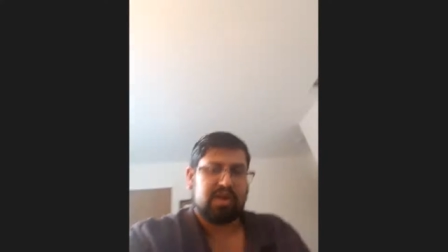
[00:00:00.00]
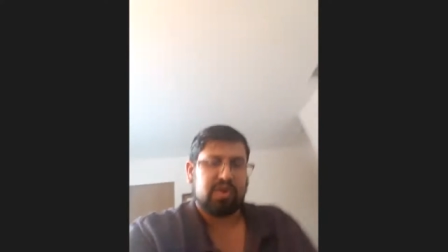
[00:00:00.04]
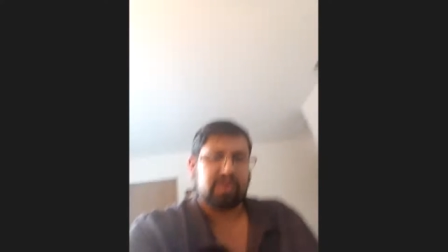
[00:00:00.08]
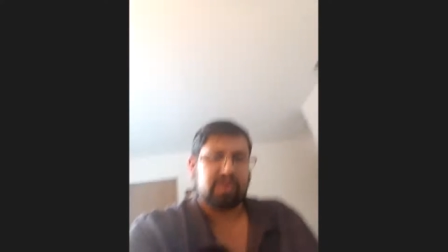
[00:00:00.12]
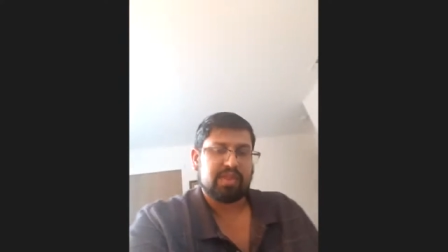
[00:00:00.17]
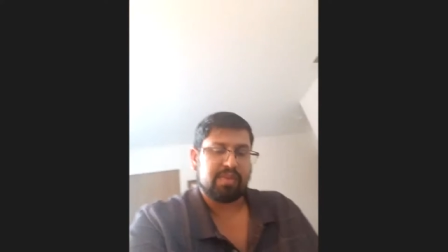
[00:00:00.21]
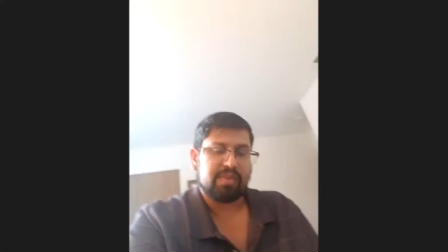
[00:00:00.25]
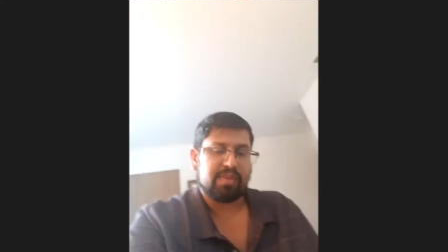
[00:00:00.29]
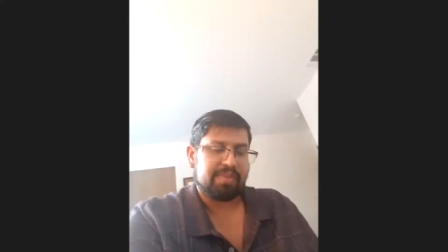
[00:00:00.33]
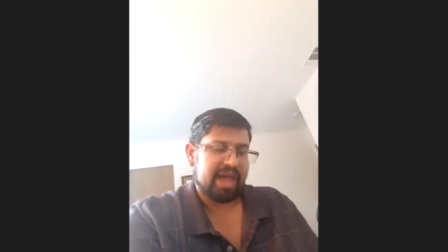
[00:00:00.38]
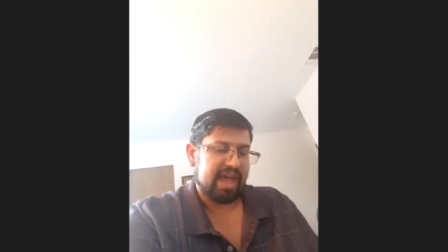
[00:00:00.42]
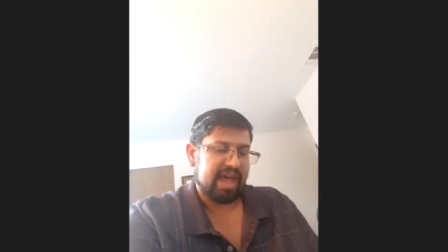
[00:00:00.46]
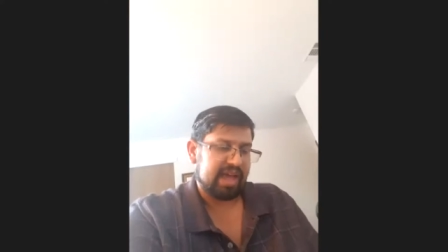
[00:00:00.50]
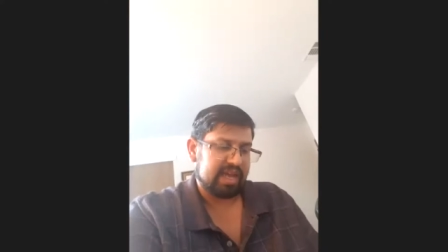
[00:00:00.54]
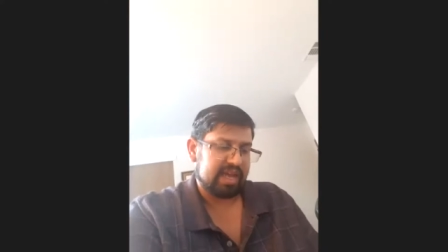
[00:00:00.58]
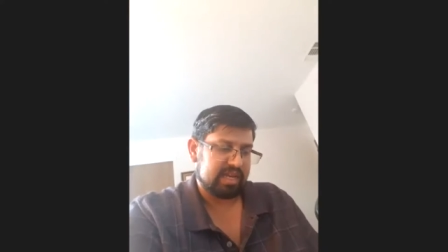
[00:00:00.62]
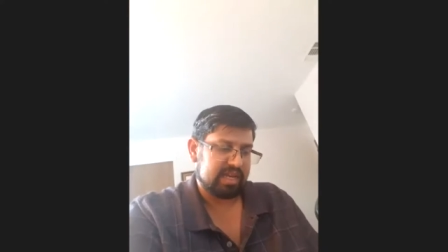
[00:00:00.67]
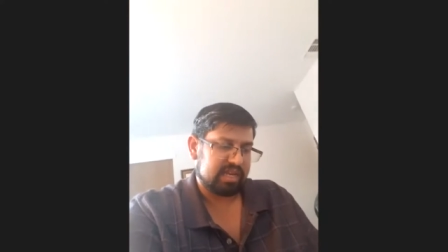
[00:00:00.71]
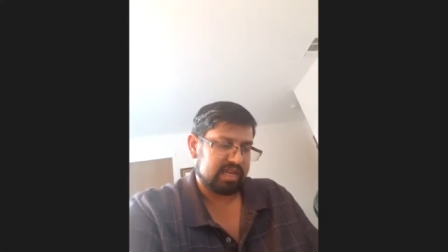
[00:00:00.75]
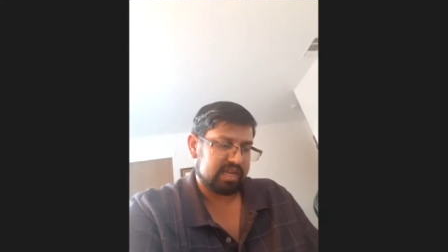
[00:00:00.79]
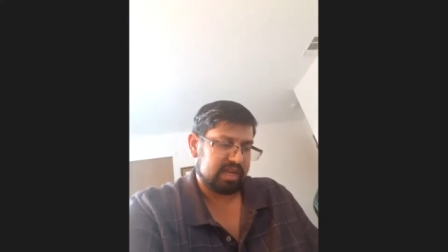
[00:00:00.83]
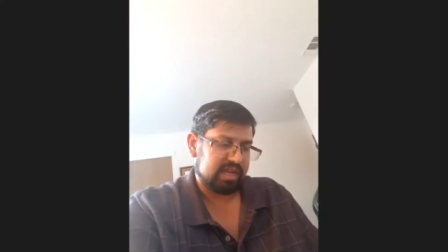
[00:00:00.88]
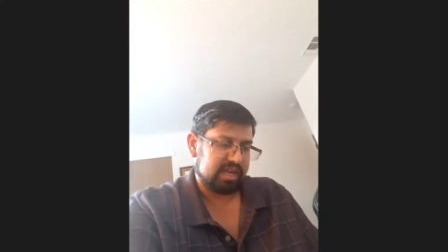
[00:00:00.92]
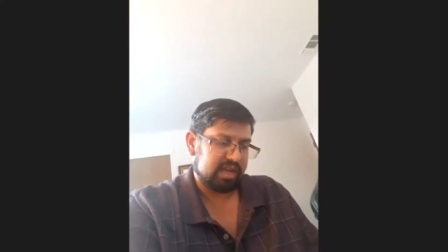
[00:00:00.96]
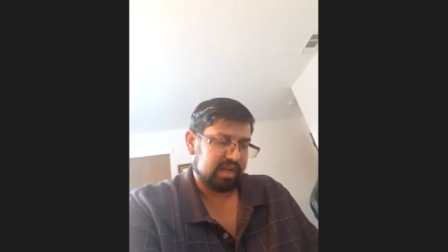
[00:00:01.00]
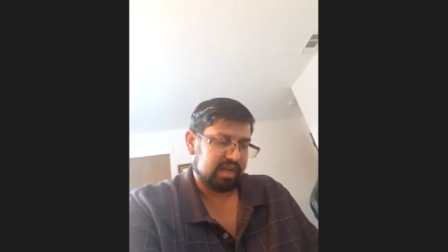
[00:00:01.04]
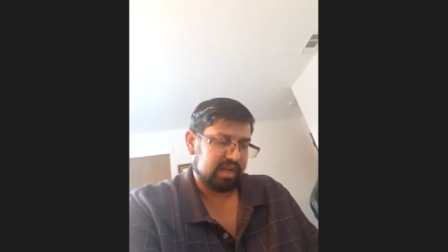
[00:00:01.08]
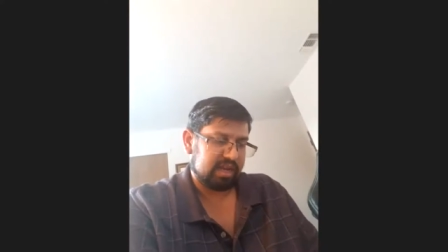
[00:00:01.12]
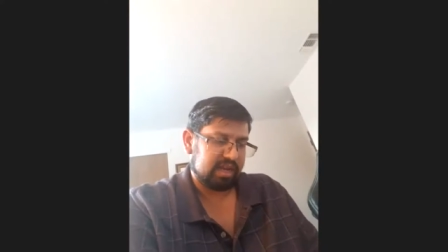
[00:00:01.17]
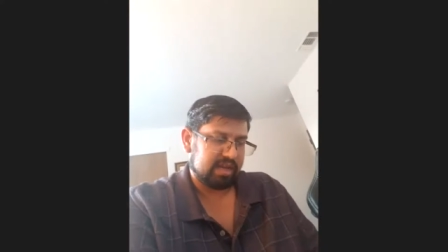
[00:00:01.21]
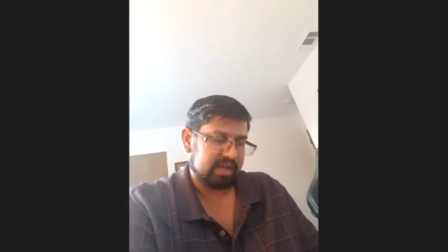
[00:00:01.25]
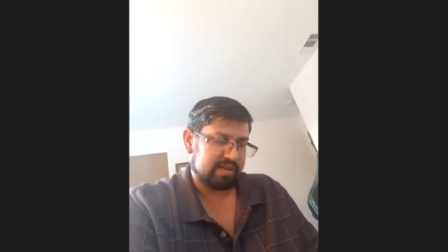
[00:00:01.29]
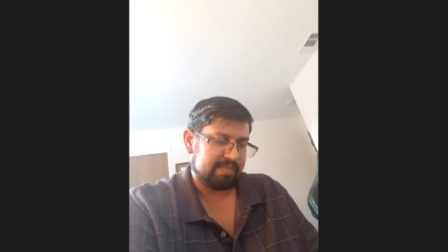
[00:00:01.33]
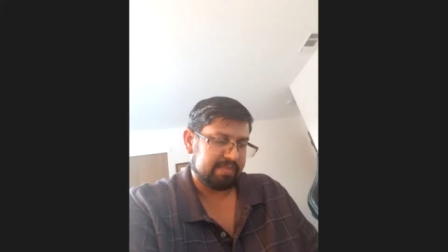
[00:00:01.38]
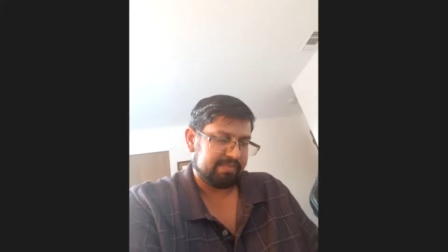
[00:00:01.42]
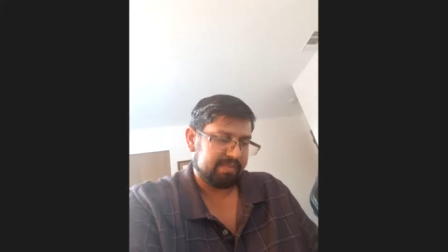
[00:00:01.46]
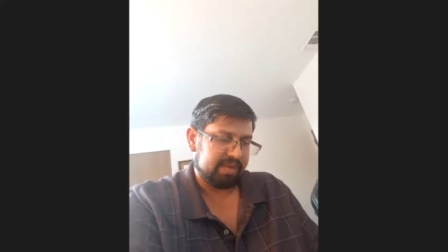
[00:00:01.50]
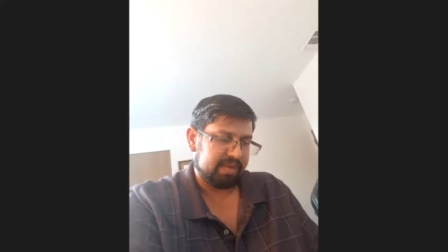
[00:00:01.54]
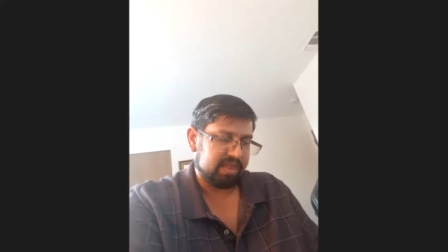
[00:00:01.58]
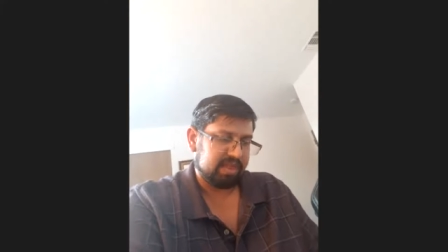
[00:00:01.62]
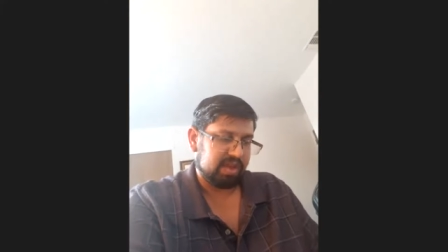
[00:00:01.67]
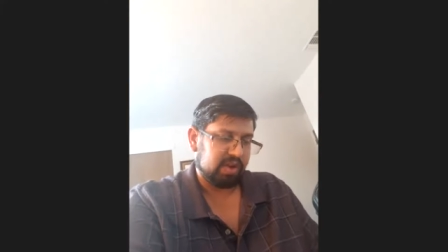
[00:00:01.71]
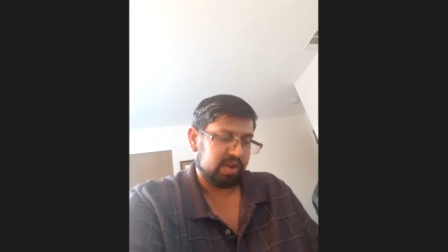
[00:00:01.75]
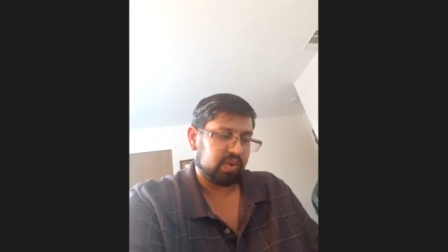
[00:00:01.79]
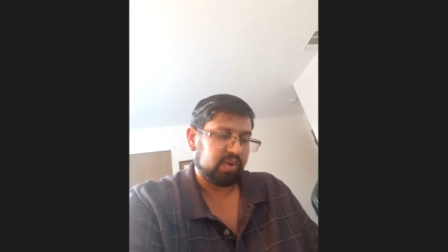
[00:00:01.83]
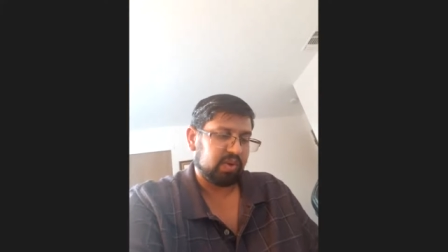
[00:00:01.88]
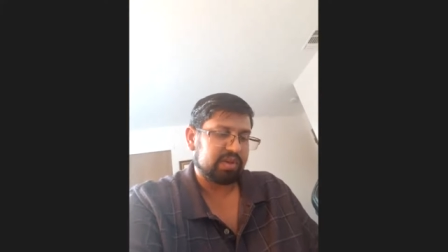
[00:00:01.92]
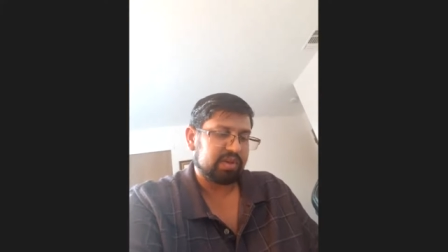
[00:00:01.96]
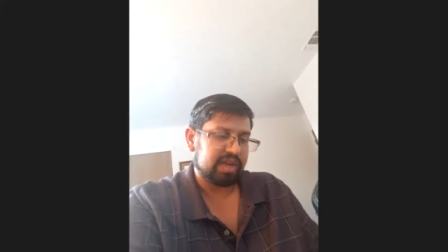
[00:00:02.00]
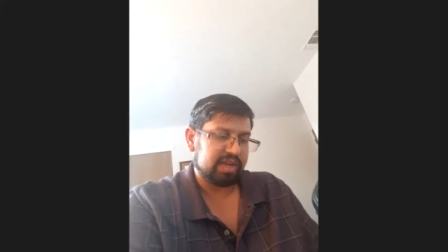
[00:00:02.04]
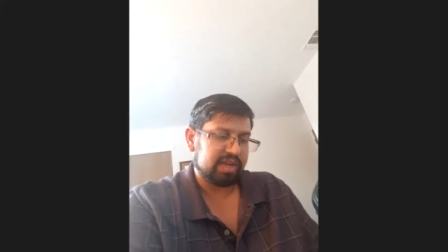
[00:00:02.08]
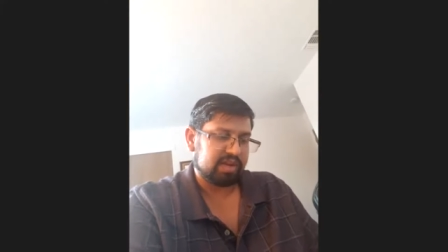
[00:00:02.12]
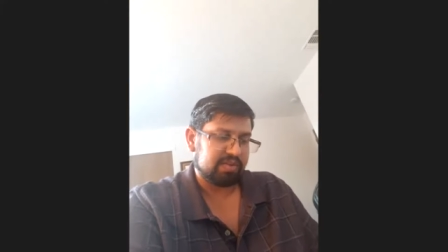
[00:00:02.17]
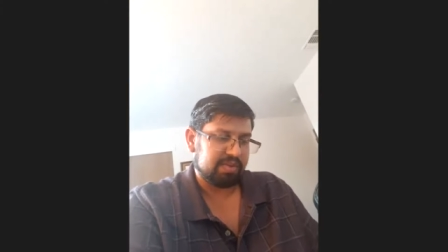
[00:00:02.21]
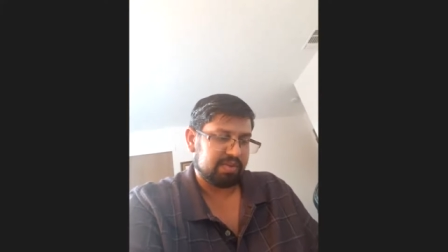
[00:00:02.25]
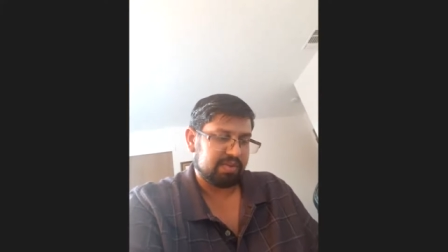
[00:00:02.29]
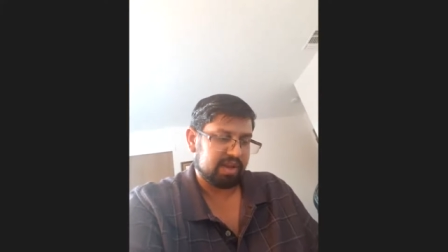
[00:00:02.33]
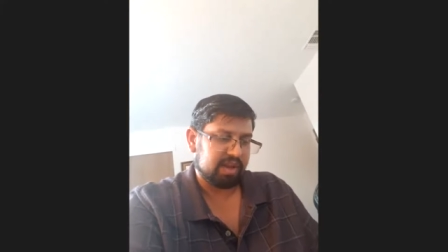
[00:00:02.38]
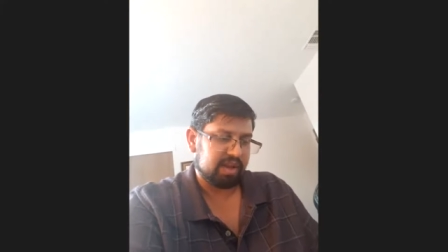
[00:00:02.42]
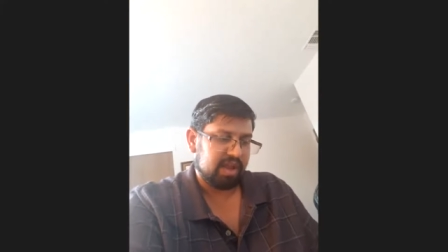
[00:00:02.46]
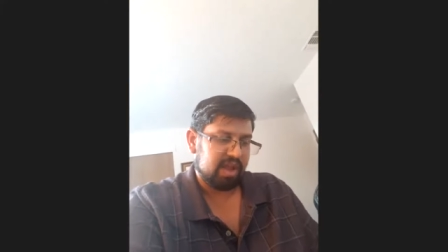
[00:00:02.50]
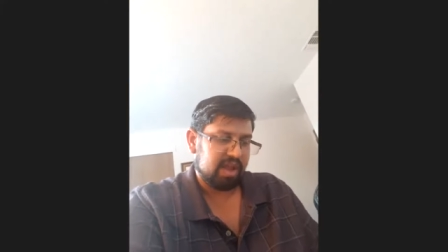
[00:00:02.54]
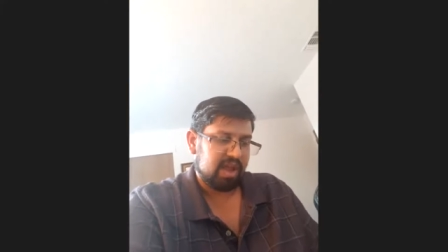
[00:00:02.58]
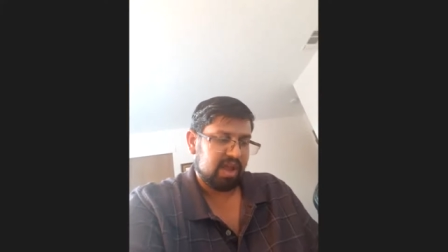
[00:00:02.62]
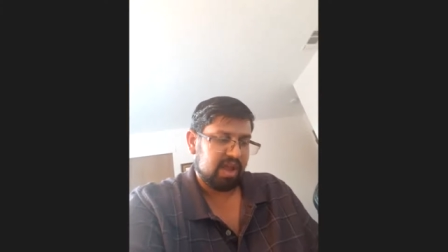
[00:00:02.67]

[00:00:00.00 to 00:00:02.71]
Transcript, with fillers: or the past um, in the Old Testament,